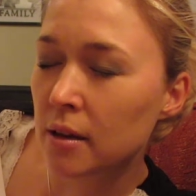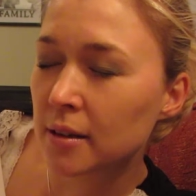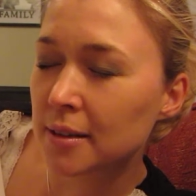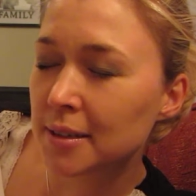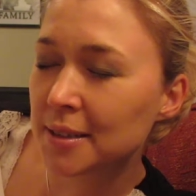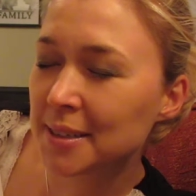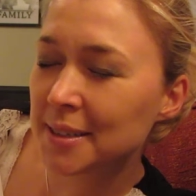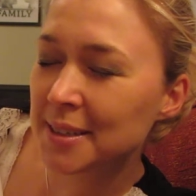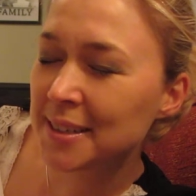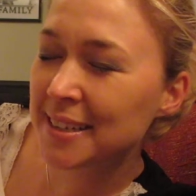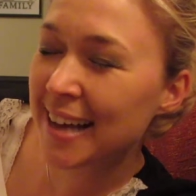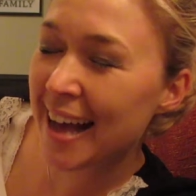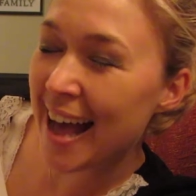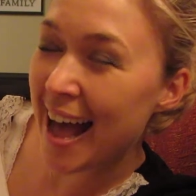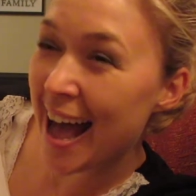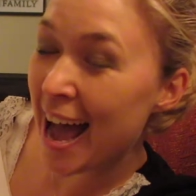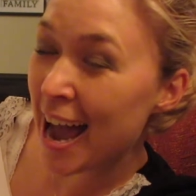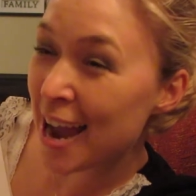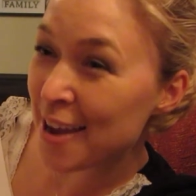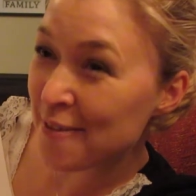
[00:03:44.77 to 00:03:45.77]

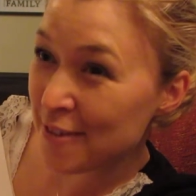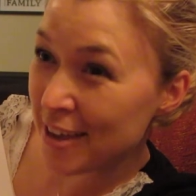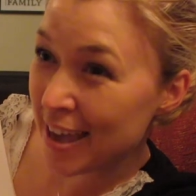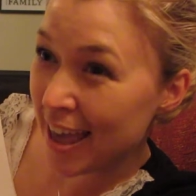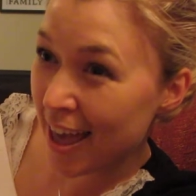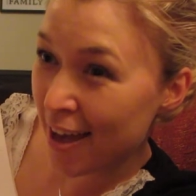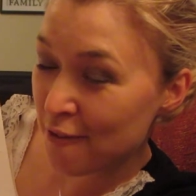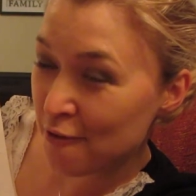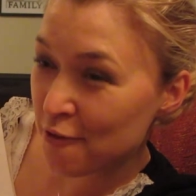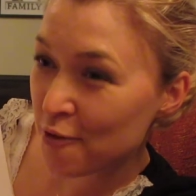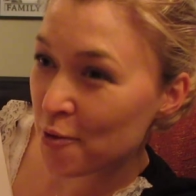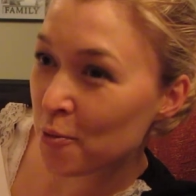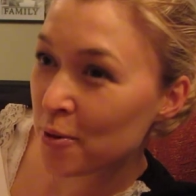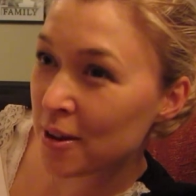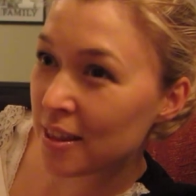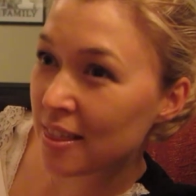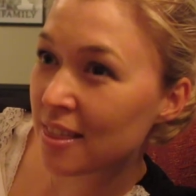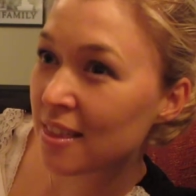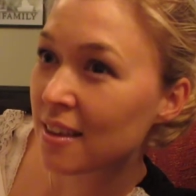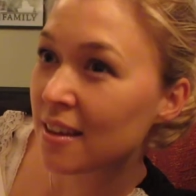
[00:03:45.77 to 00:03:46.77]
IVF
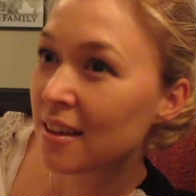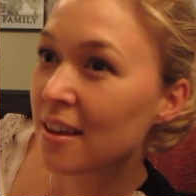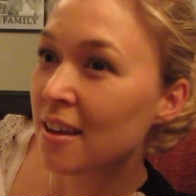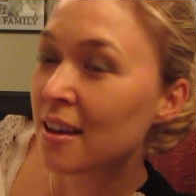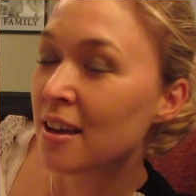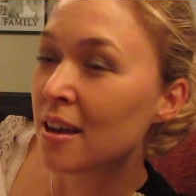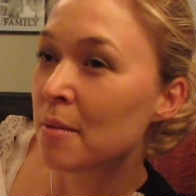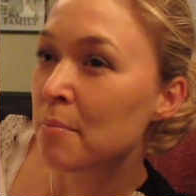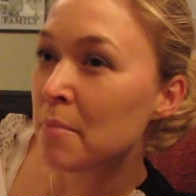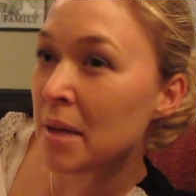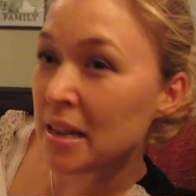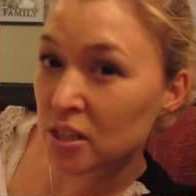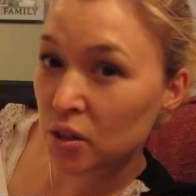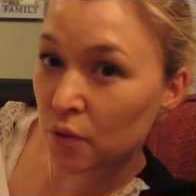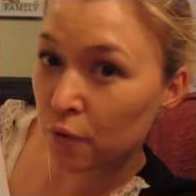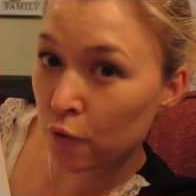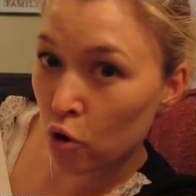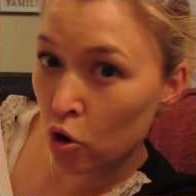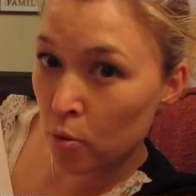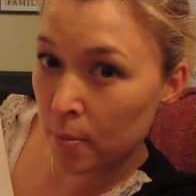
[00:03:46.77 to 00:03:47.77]
with
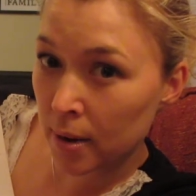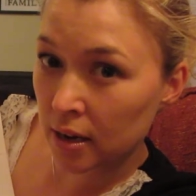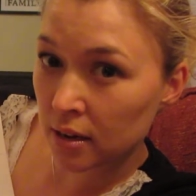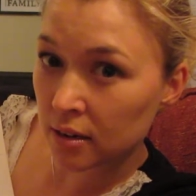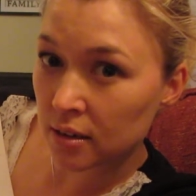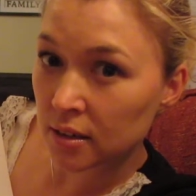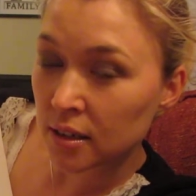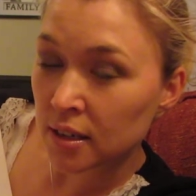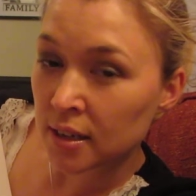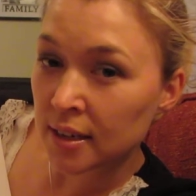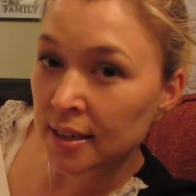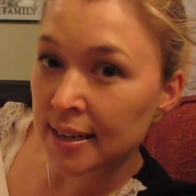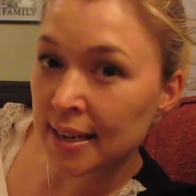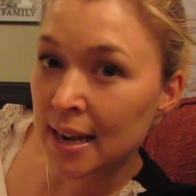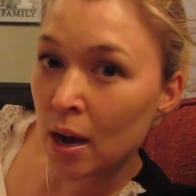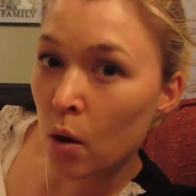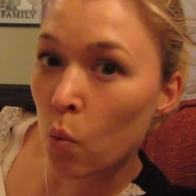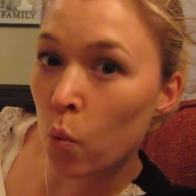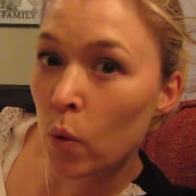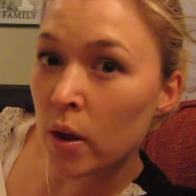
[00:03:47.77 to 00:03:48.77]
metformin.
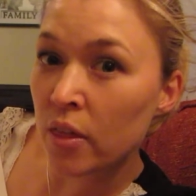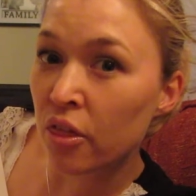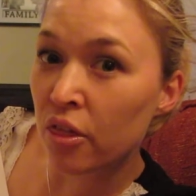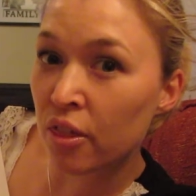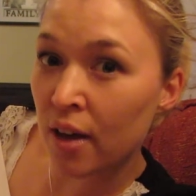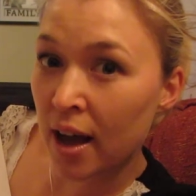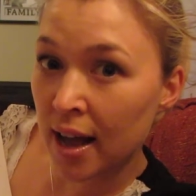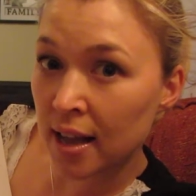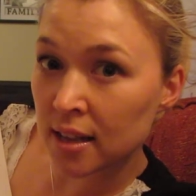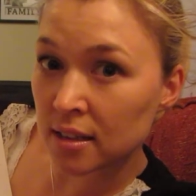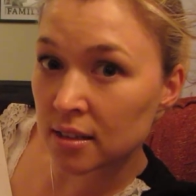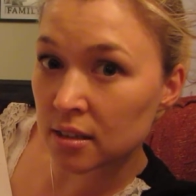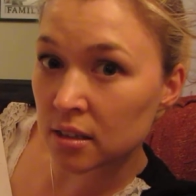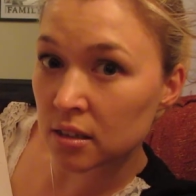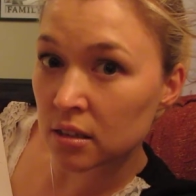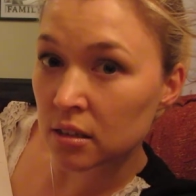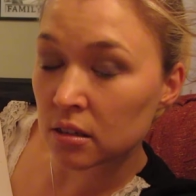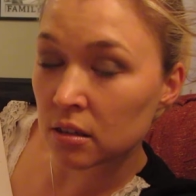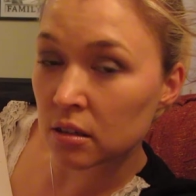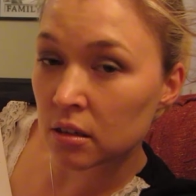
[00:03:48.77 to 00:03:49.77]
Now with that,
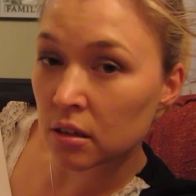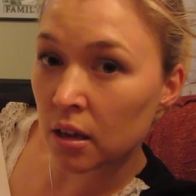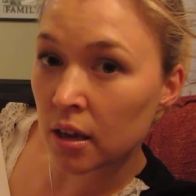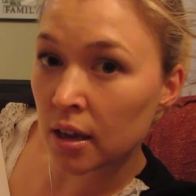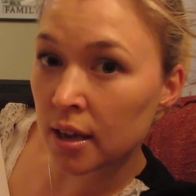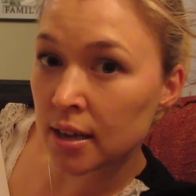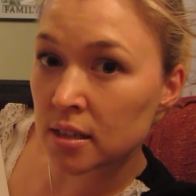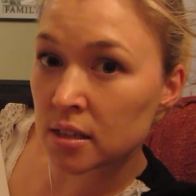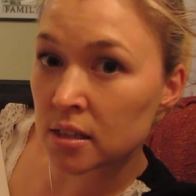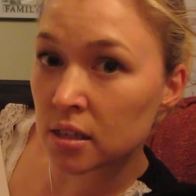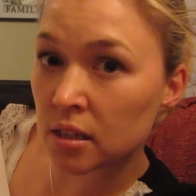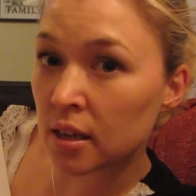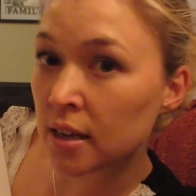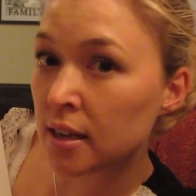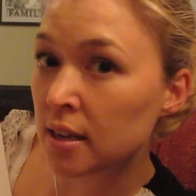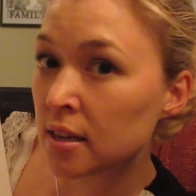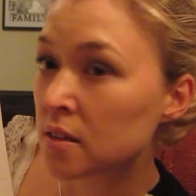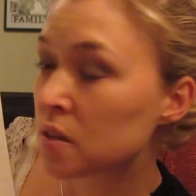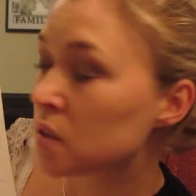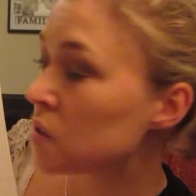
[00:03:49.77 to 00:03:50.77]
it
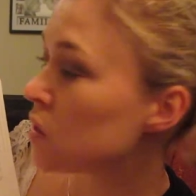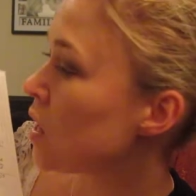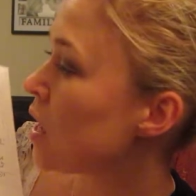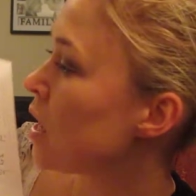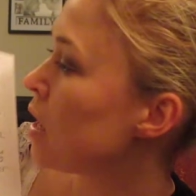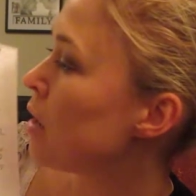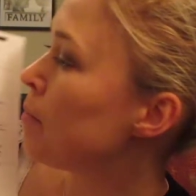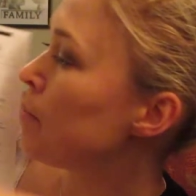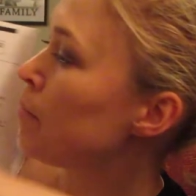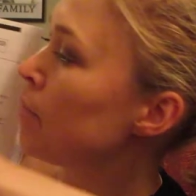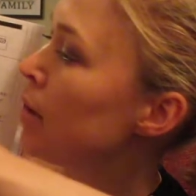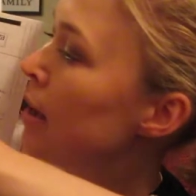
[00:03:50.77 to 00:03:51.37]
is an